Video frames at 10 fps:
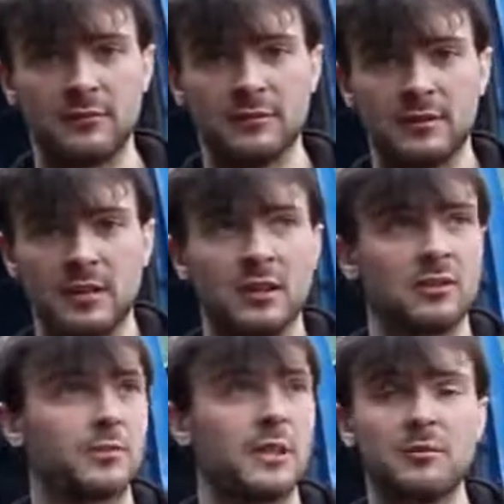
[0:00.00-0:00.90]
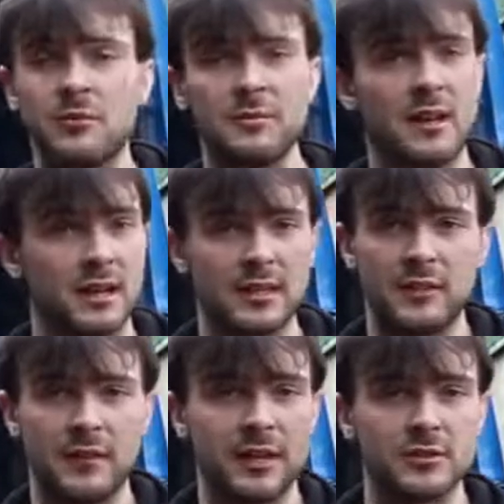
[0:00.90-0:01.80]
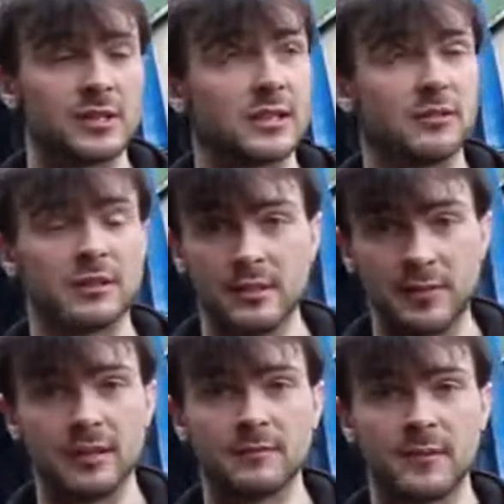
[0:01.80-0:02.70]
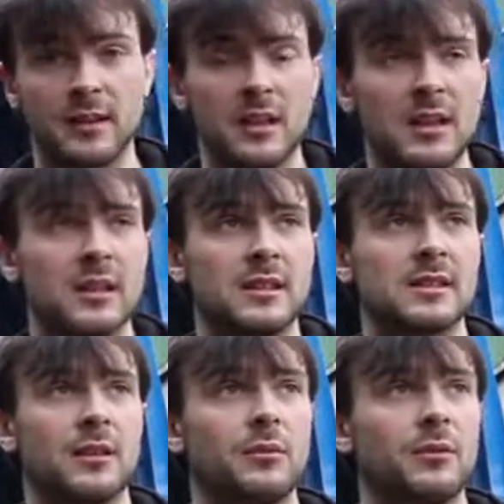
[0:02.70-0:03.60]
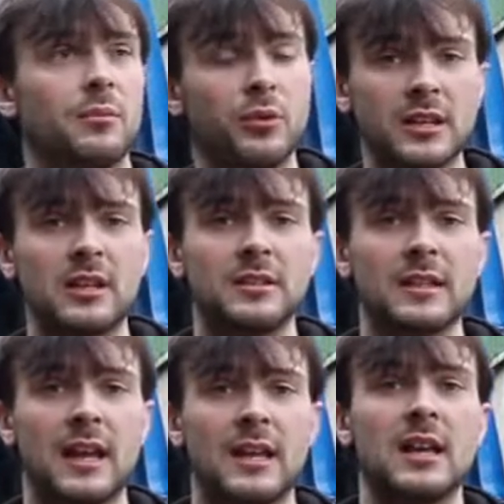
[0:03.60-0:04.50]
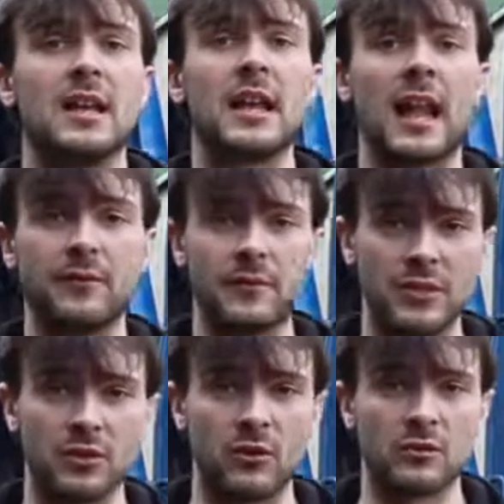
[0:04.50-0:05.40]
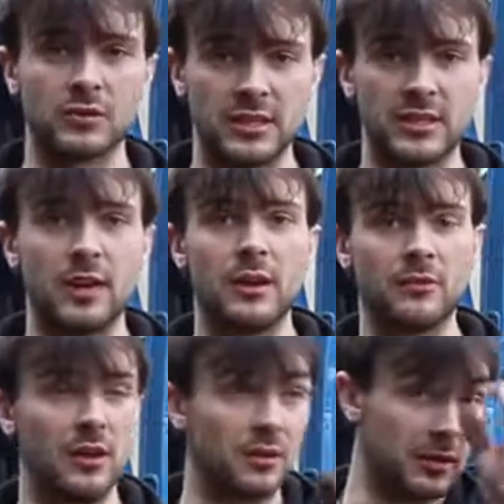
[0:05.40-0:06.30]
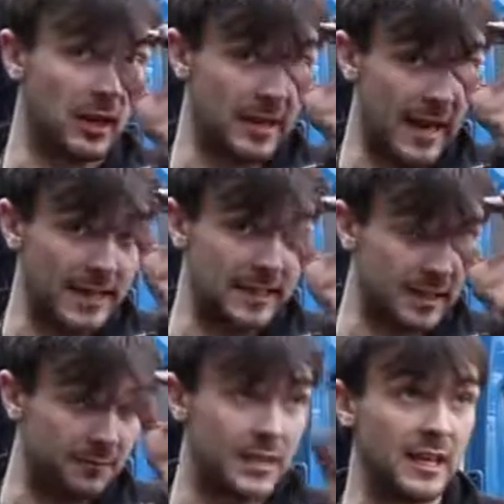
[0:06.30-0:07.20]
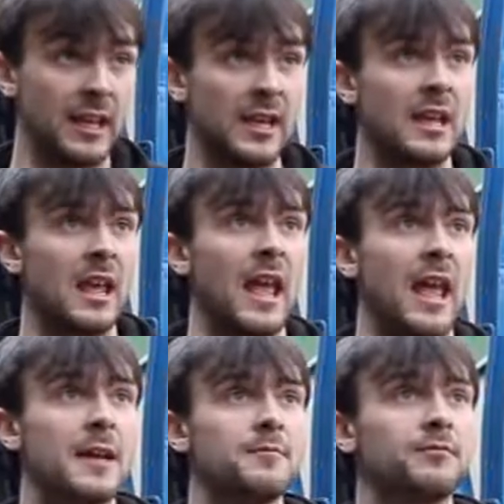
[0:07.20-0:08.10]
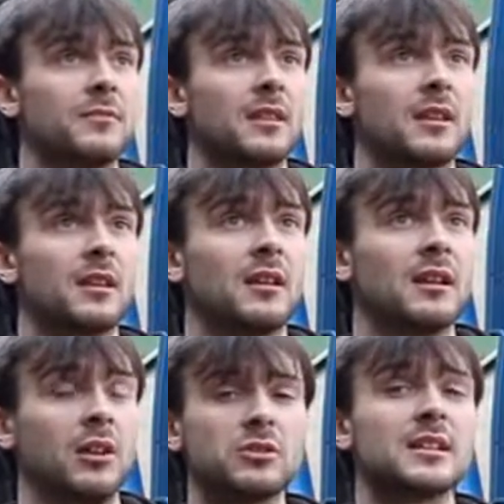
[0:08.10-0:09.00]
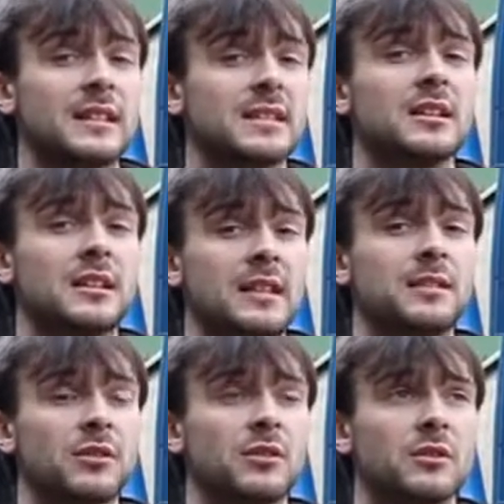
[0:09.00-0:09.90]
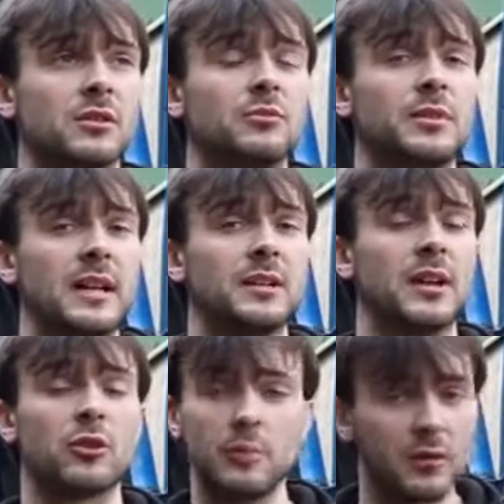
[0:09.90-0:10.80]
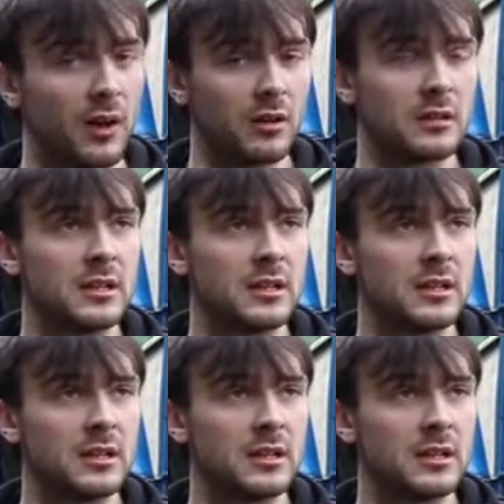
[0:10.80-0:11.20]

one, because we don't mind marking that van because it's going to the bin. So put it on that. It'll have to be shortened because you know how long dailies can be. It looks like it's going to need to be shortened a good bit anyway. It could be wrong.